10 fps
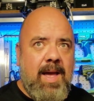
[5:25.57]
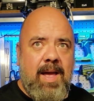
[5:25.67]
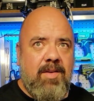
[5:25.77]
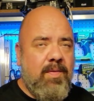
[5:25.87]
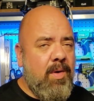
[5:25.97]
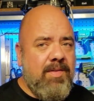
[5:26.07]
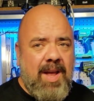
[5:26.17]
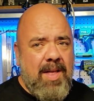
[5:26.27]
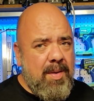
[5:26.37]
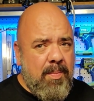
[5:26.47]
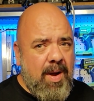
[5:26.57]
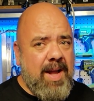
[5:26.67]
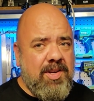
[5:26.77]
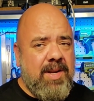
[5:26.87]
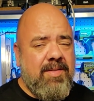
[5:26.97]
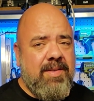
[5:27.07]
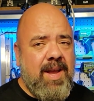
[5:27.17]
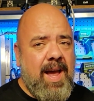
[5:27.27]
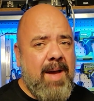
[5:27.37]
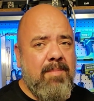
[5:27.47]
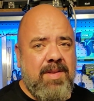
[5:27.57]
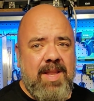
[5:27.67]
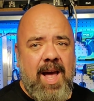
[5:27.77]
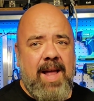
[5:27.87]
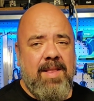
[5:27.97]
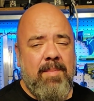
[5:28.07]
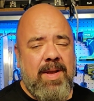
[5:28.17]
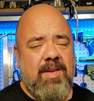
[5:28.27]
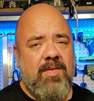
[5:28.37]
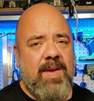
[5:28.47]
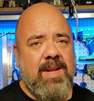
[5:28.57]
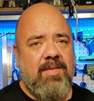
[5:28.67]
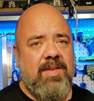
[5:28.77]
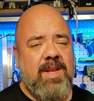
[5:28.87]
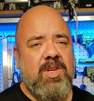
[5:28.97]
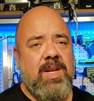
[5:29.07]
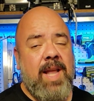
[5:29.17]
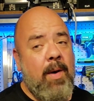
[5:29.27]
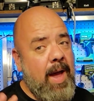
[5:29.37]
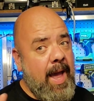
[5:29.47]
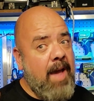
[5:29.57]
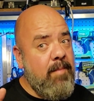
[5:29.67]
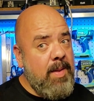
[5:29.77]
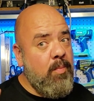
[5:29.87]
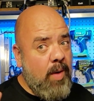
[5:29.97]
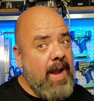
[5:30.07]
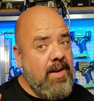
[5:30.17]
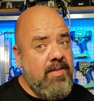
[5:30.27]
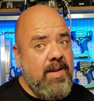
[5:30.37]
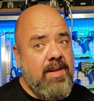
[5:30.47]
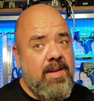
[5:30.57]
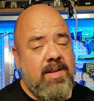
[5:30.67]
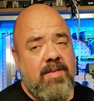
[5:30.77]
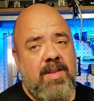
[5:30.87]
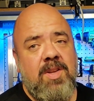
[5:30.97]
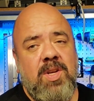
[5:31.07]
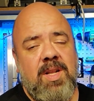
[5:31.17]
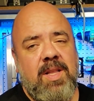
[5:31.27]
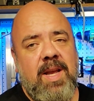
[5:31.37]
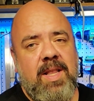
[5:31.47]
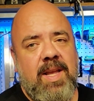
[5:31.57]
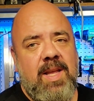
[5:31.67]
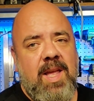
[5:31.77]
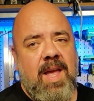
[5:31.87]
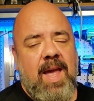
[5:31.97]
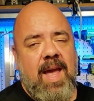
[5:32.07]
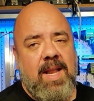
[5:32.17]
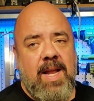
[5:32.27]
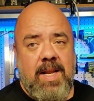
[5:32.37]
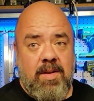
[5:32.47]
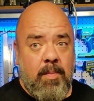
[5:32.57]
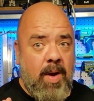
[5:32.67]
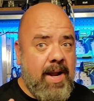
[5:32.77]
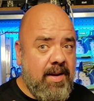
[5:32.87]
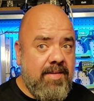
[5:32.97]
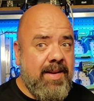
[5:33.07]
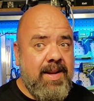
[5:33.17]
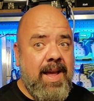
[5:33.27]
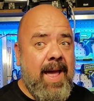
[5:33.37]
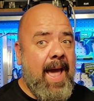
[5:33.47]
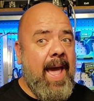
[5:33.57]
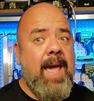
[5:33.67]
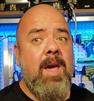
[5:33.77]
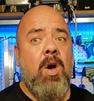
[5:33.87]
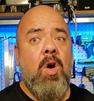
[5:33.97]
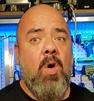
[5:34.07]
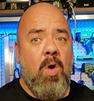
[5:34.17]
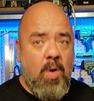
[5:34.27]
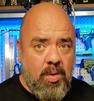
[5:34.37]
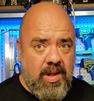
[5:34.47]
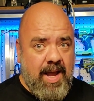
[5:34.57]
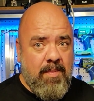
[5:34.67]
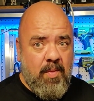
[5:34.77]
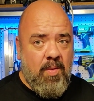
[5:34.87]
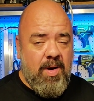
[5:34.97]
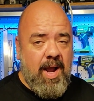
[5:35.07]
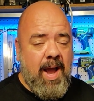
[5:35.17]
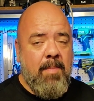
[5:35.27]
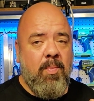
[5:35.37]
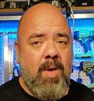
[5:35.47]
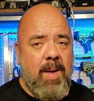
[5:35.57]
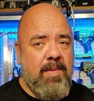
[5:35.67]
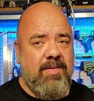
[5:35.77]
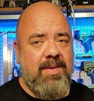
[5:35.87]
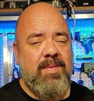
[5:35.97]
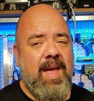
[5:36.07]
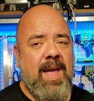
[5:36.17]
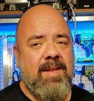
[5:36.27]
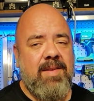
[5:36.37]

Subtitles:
As far as other projects, I'm not the biggest fan of stitching. Now, I have been practicing stitching lately, and I need to practice it a whole lot more. I promise you that.